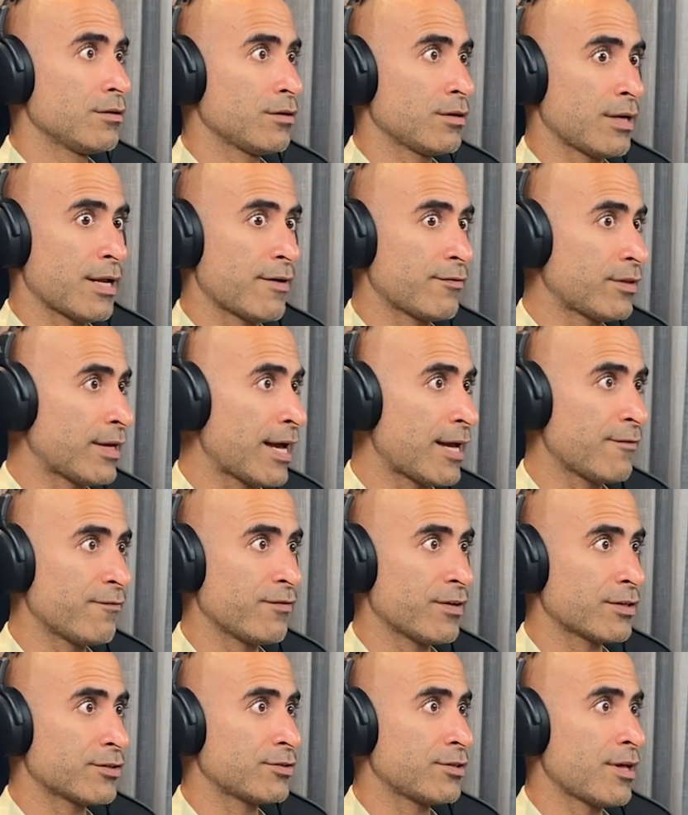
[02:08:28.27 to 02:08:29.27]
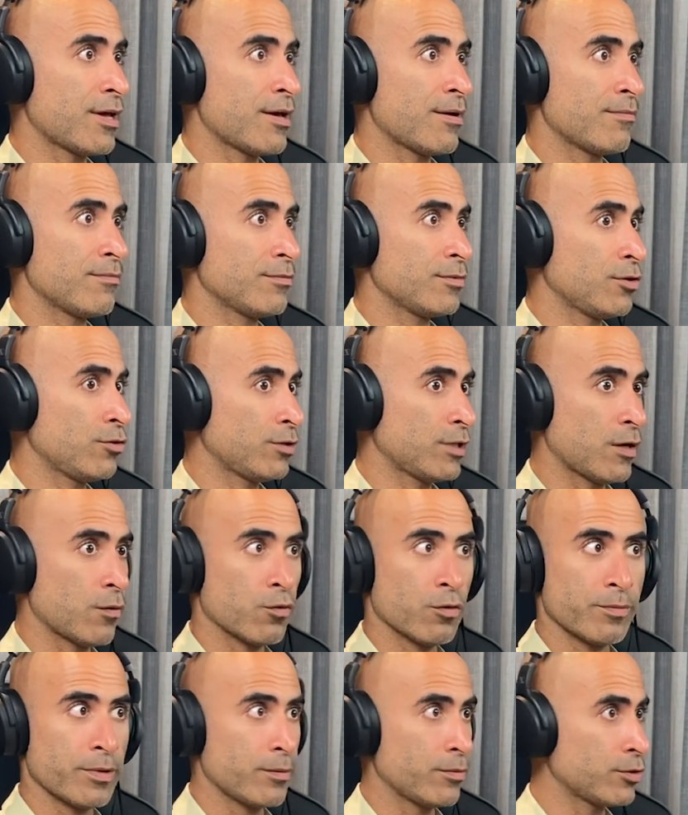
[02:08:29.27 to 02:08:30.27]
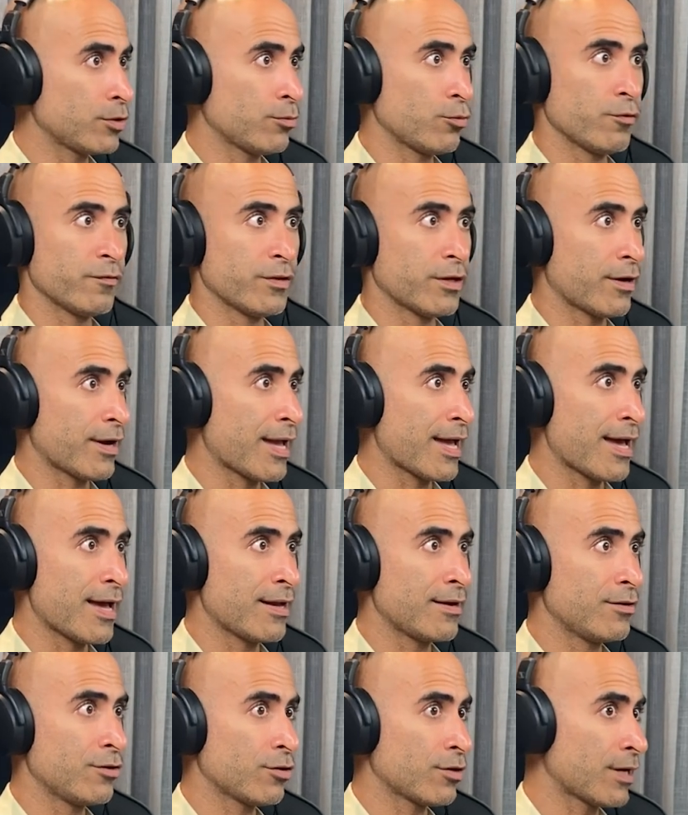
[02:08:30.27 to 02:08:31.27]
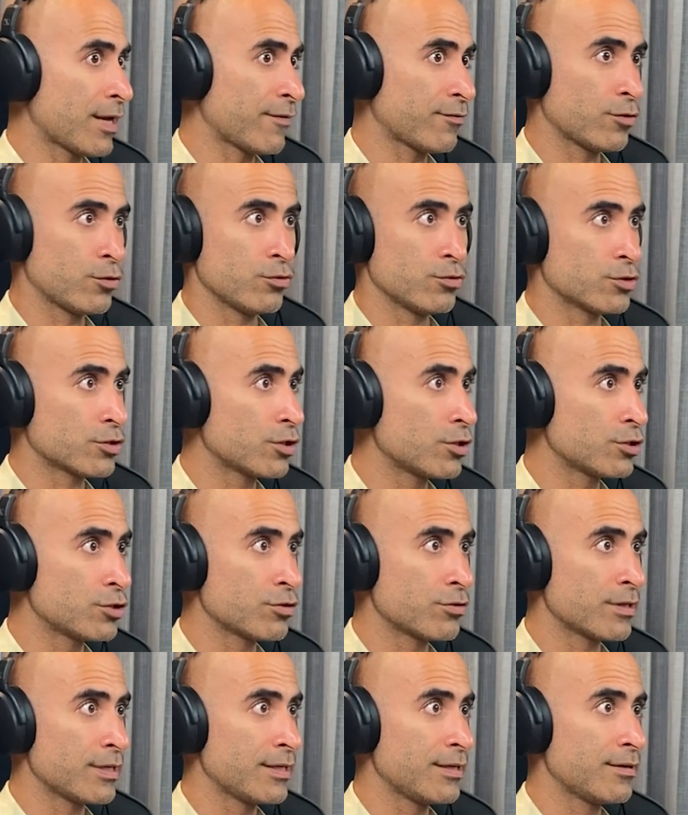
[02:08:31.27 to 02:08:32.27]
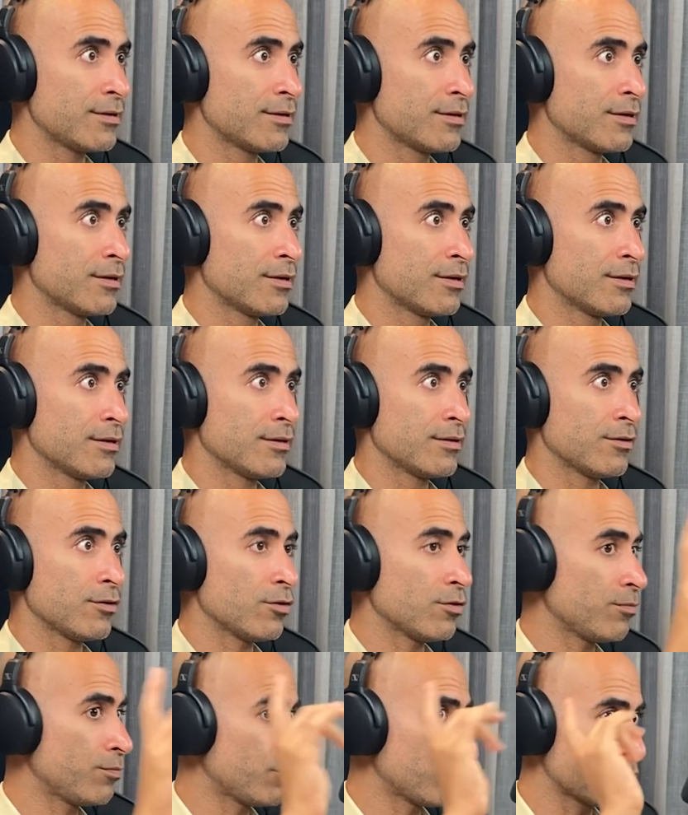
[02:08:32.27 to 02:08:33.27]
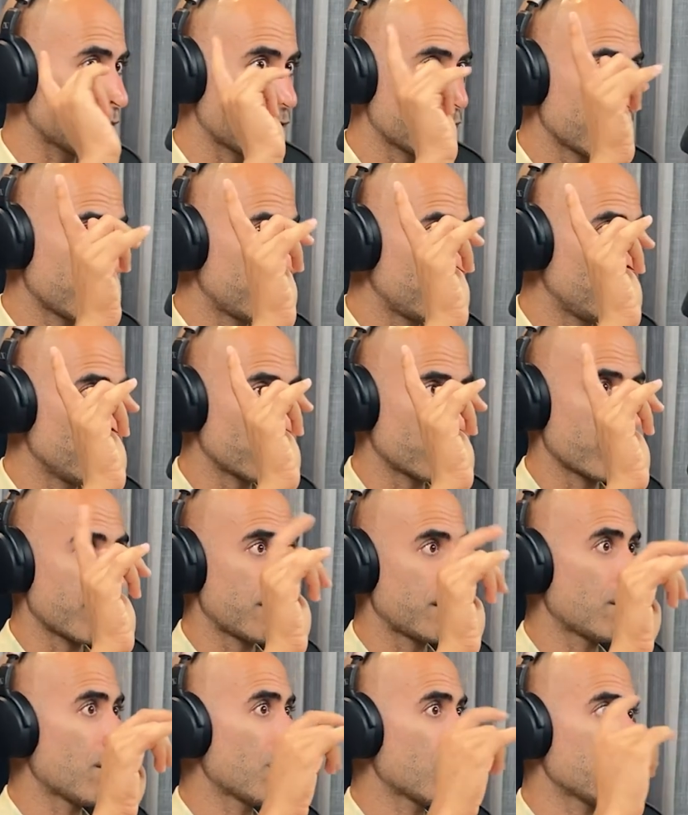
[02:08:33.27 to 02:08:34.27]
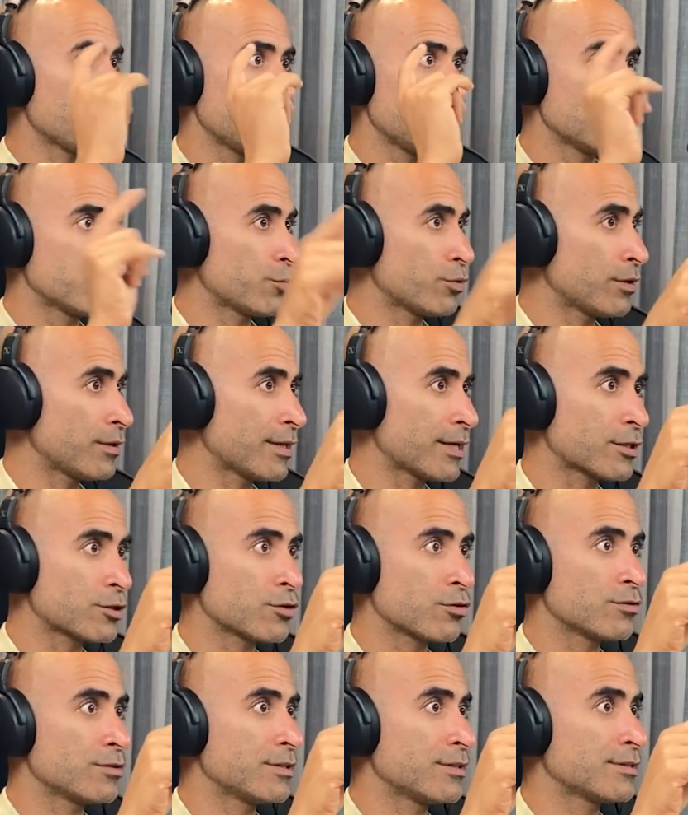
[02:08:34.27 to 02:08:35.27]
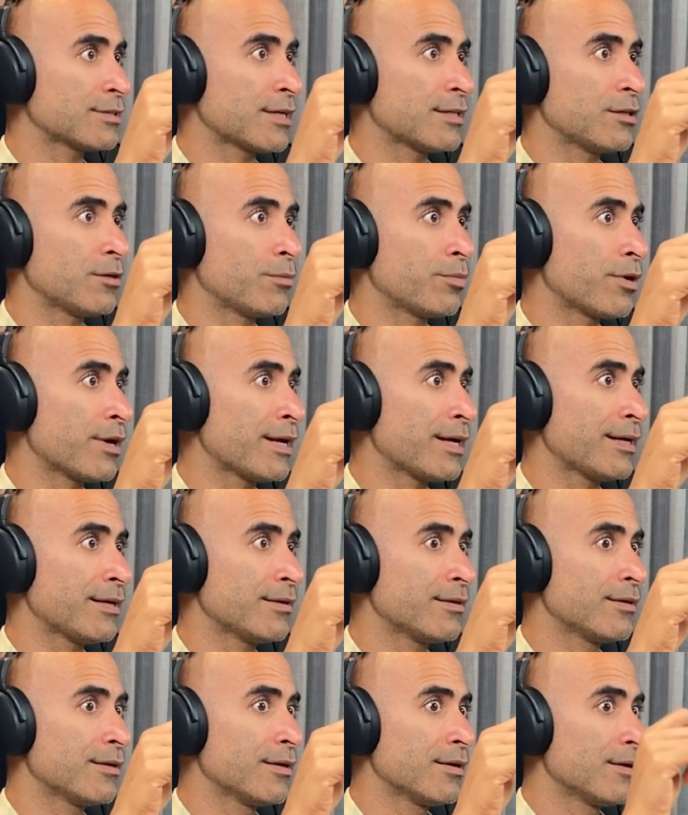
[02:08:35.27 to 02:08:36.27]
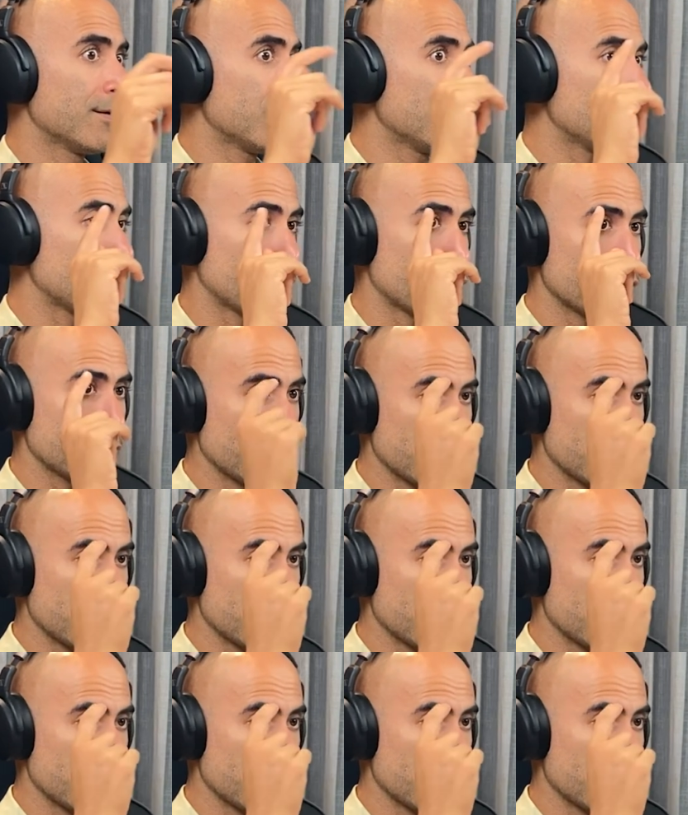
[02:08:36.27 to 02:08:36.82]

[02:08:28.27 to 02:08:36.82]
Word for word: You're gonna have to head fix them. You know, they won't be able to move their head. You're gonna have to do surgery. You know, put do craniotomies, put electrodes inside their brain, put